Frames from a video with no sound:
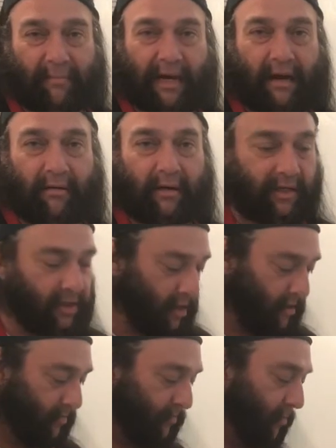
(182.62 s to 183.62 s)
I'm not really
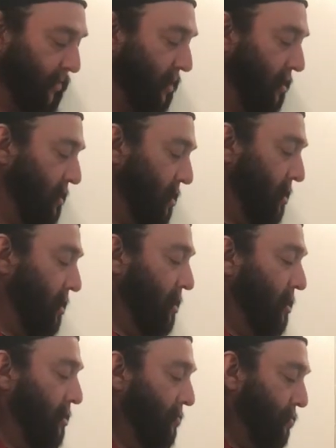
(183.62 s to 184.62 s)
sure.
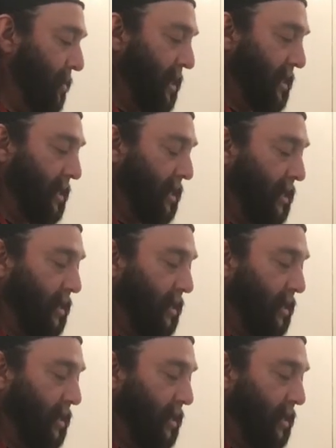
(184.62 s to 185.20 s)
But